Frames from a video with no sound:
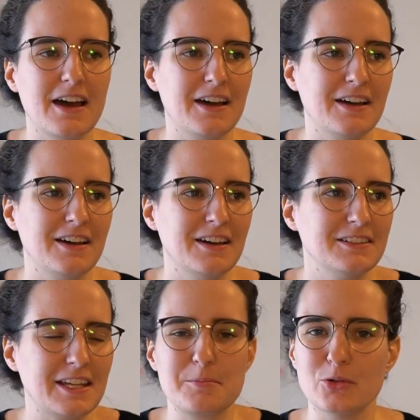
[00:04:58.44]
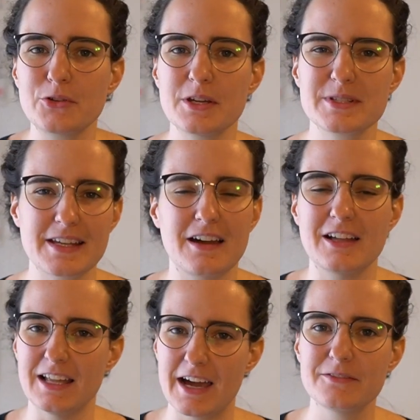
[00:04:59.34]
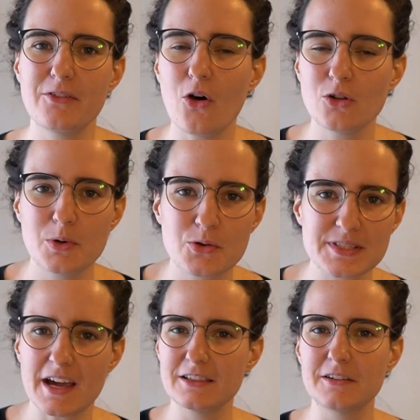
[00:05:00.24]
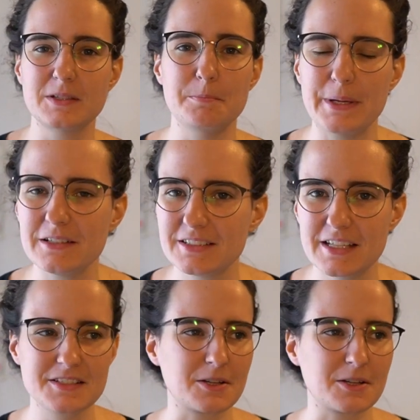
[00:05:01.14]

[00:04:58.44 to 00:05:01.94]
like Bologna was like alive almost. I loved the buildings.